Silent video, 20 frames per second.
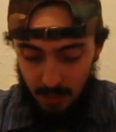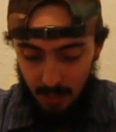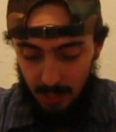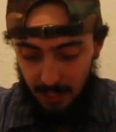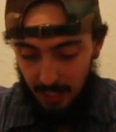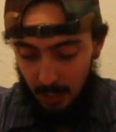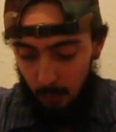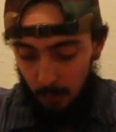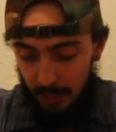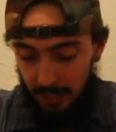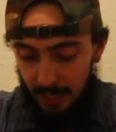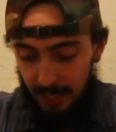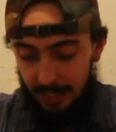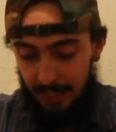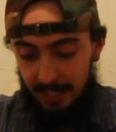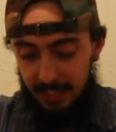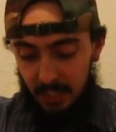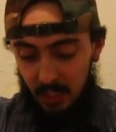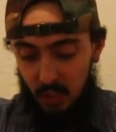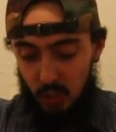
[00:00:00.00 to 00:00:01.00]
and then we got
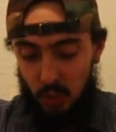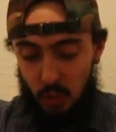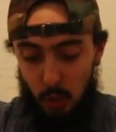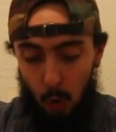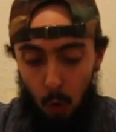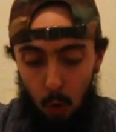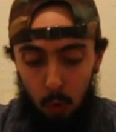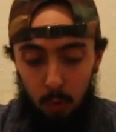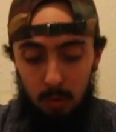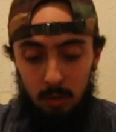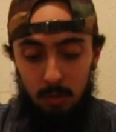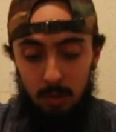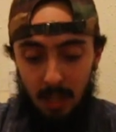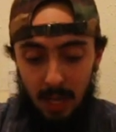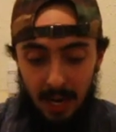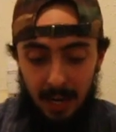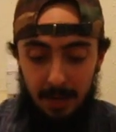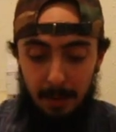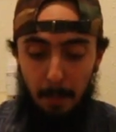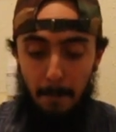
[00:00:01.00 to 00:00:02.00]
a solar
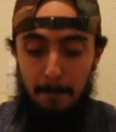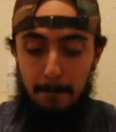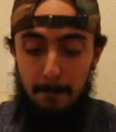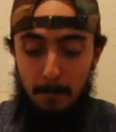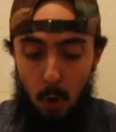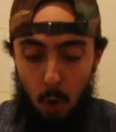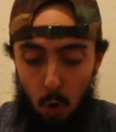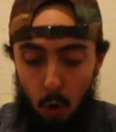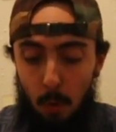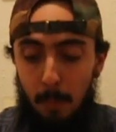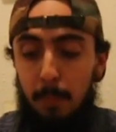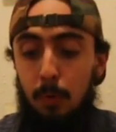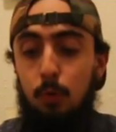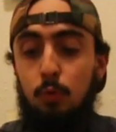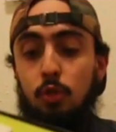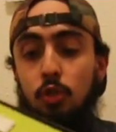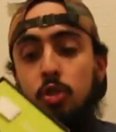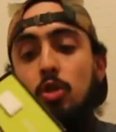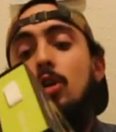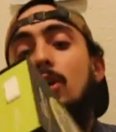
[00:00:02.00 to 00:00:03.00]
light
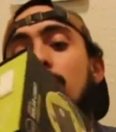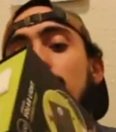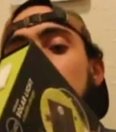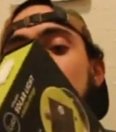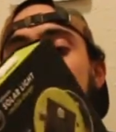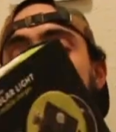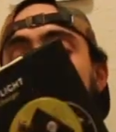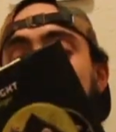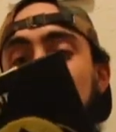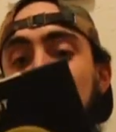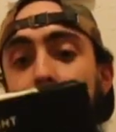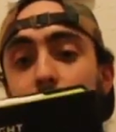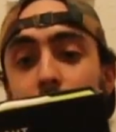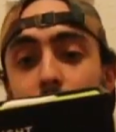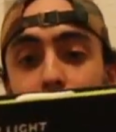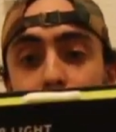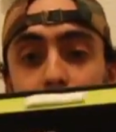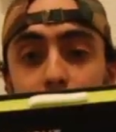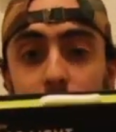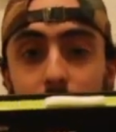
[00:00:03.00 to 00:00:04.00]
mobile charger.
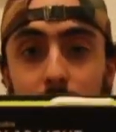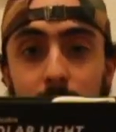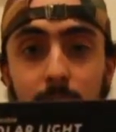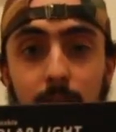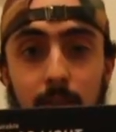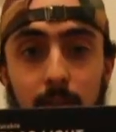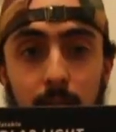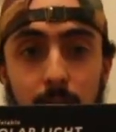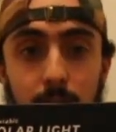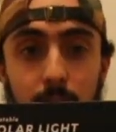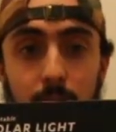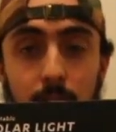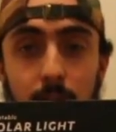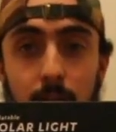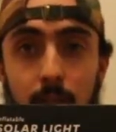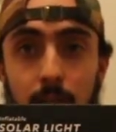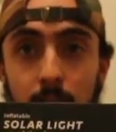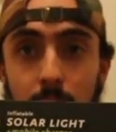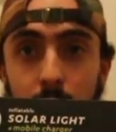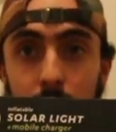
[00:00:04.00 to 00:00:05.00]

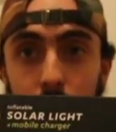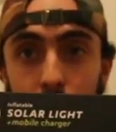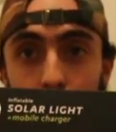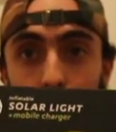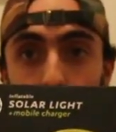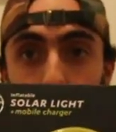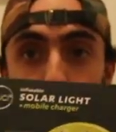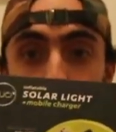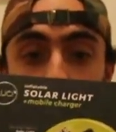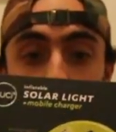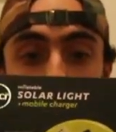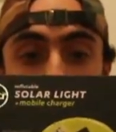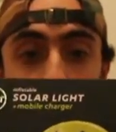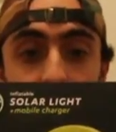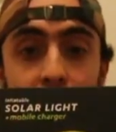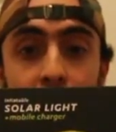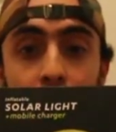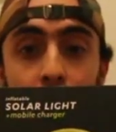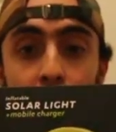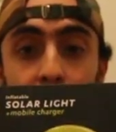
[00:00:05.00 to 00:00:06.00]
So big
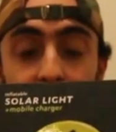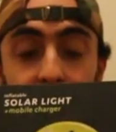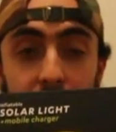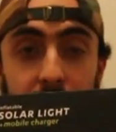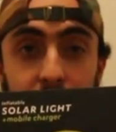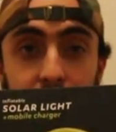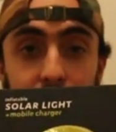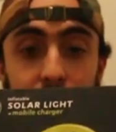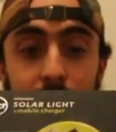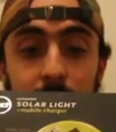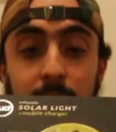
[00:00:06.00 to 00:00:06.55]
time, I guess.